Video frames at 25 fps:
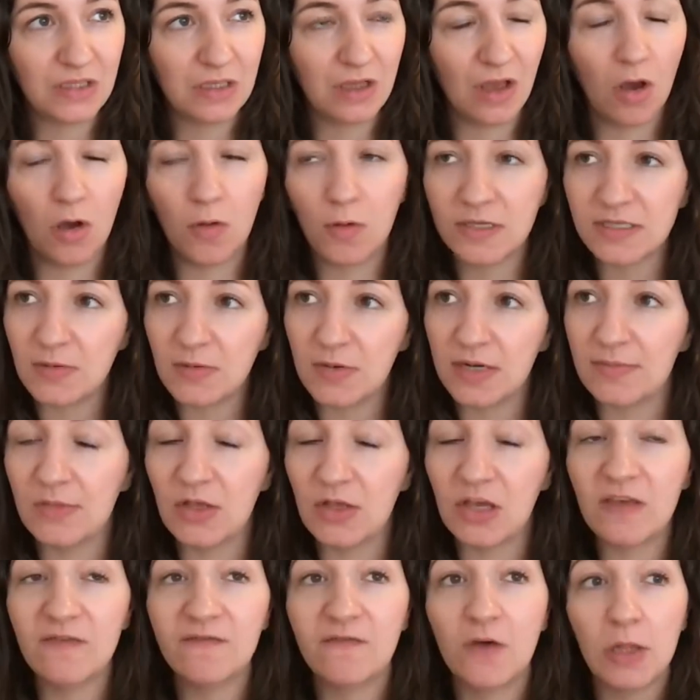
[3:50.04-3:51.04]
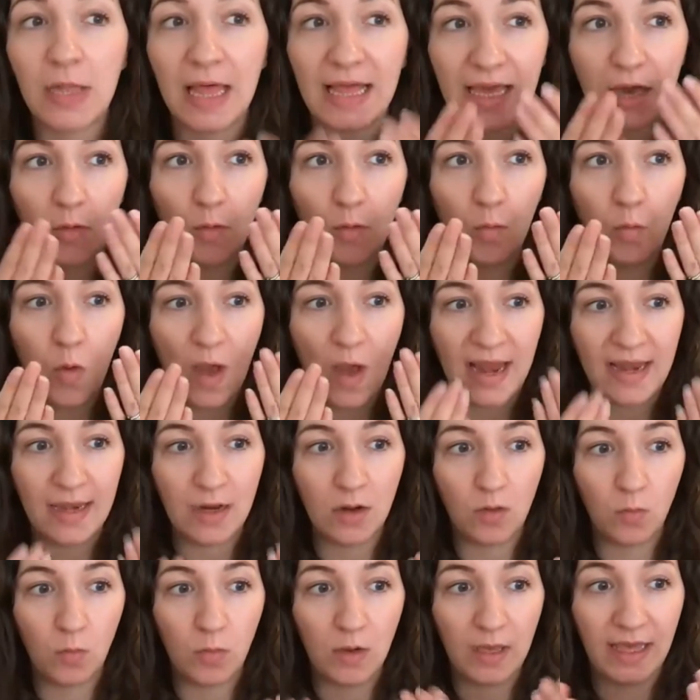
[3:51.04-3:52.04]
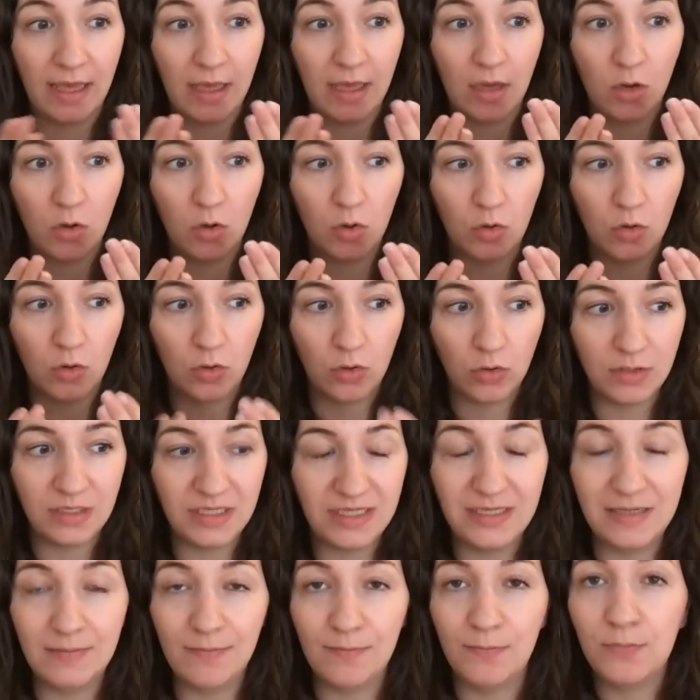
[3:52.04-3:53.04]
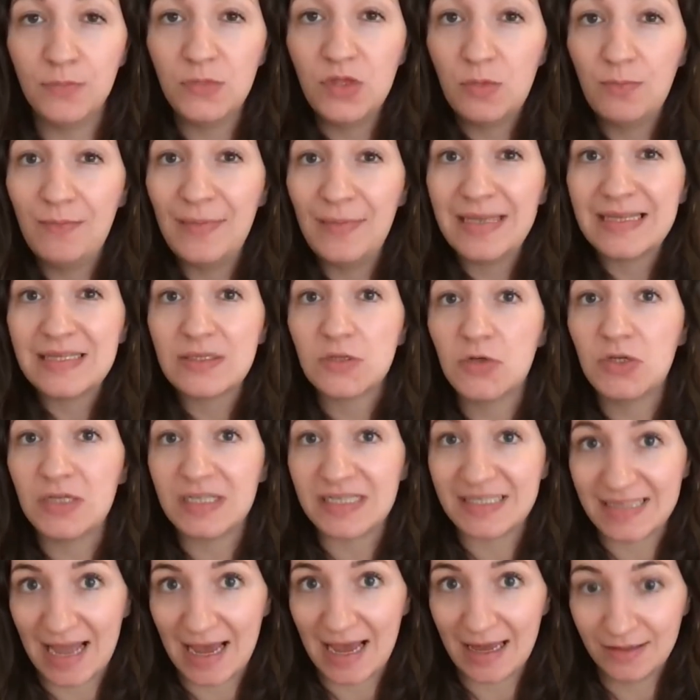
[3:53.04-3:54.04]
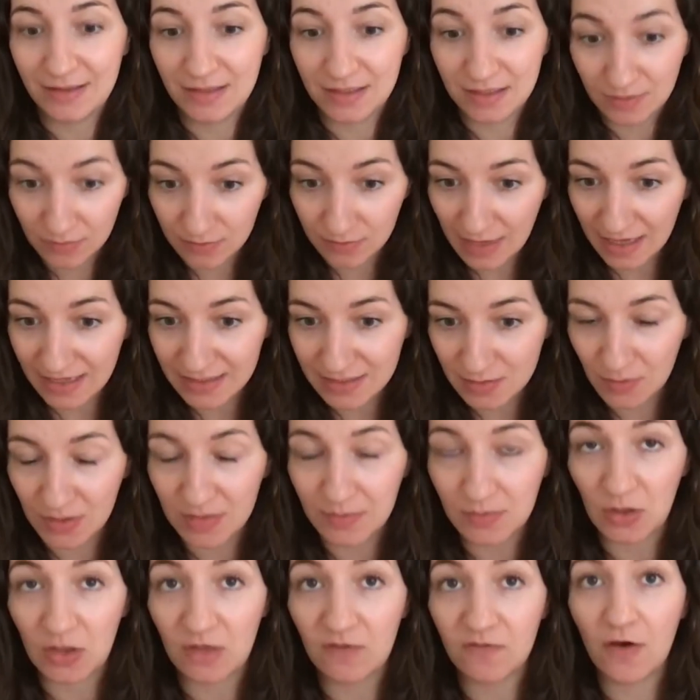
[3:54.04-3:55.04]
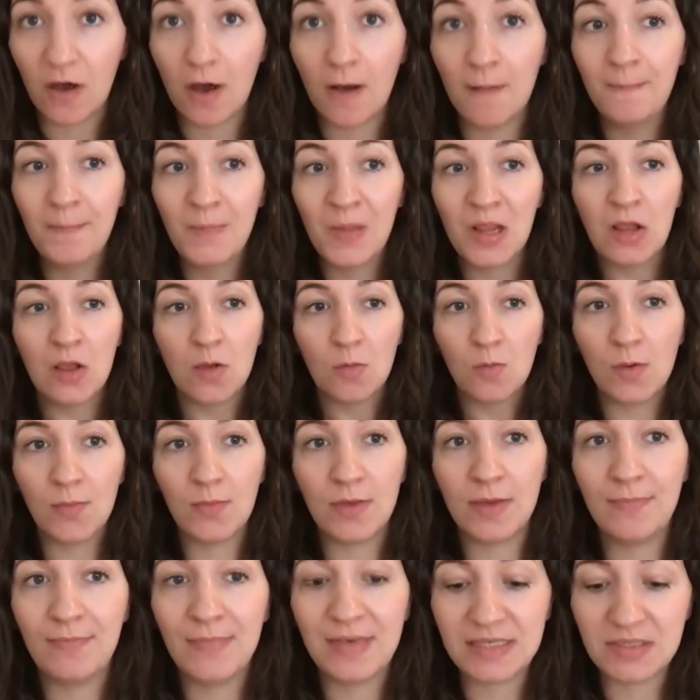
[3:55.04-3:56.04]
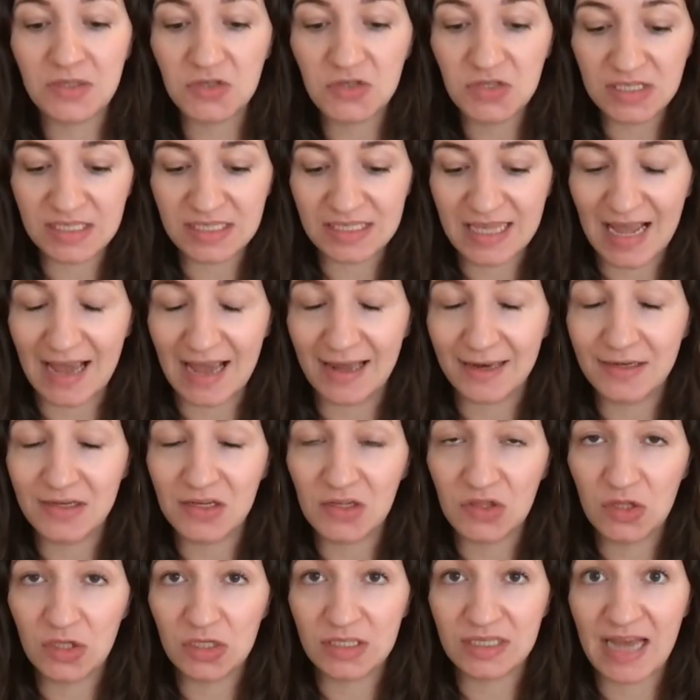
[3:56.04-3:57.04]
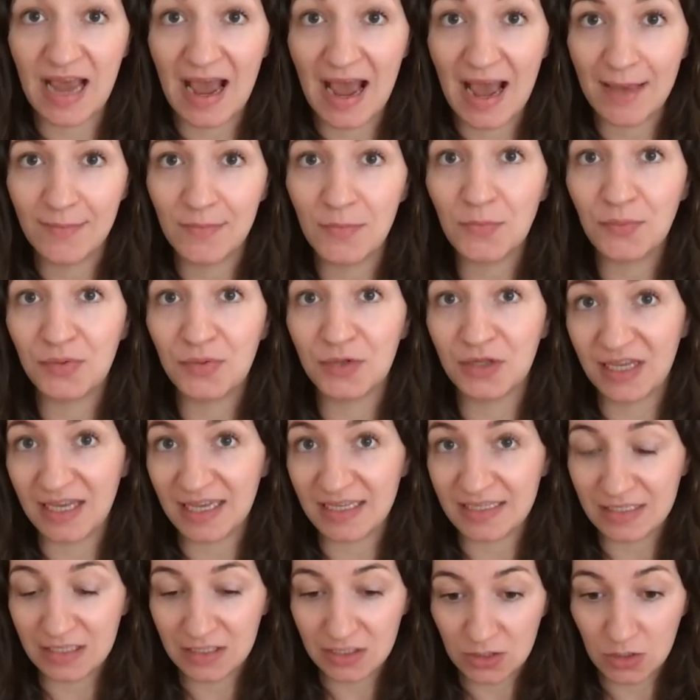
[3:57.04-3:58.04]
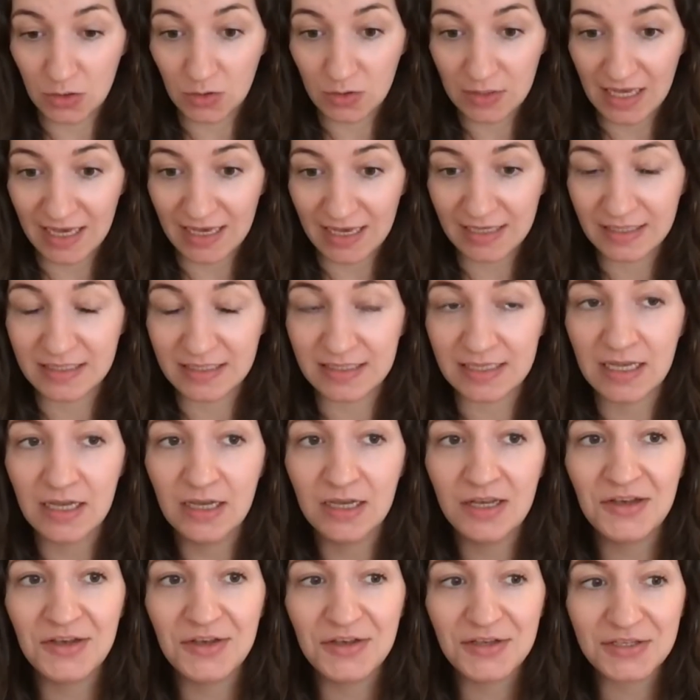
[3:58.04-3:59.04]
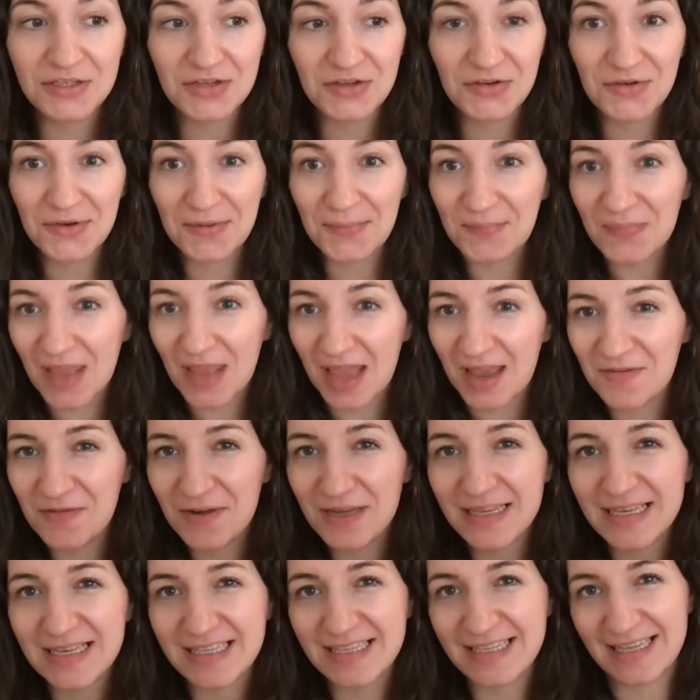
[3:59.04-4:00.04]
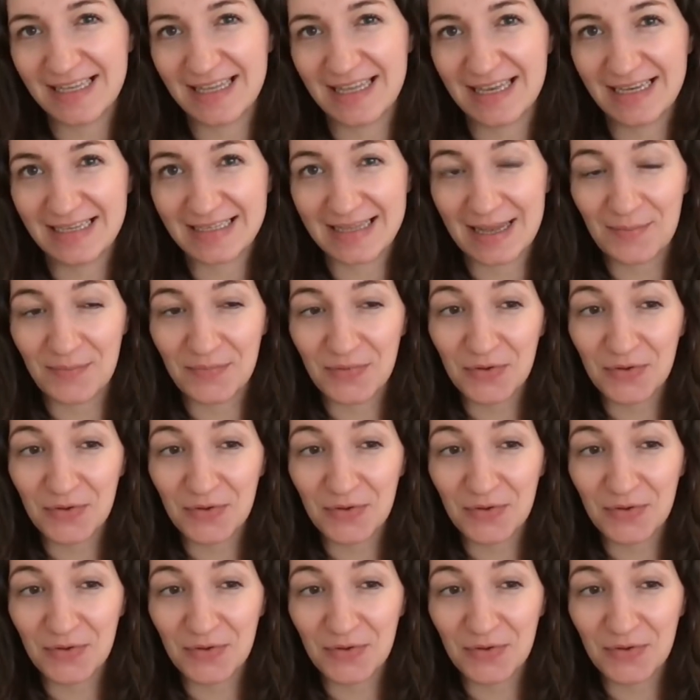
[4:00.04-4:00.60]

what's the word I'm looking for? Like, when we misunderstand, that's the word I'm looking for. When we misunderstand the time and place to do this. So a really silly example,